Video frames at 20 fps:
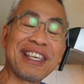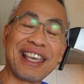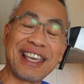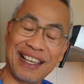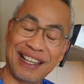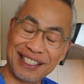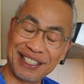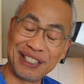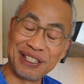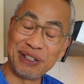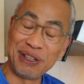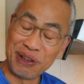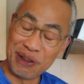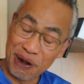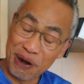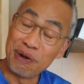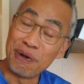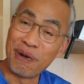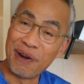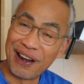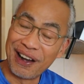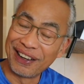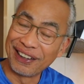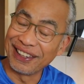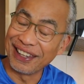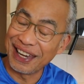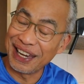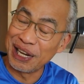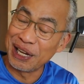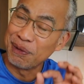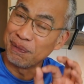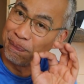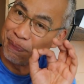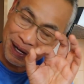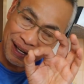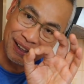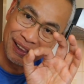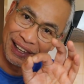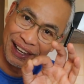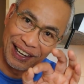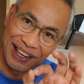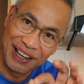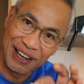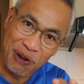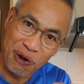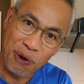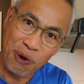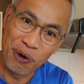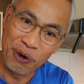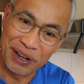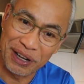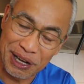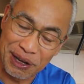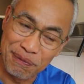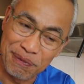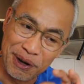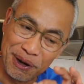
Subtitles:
Yes, you know what? In pickling or in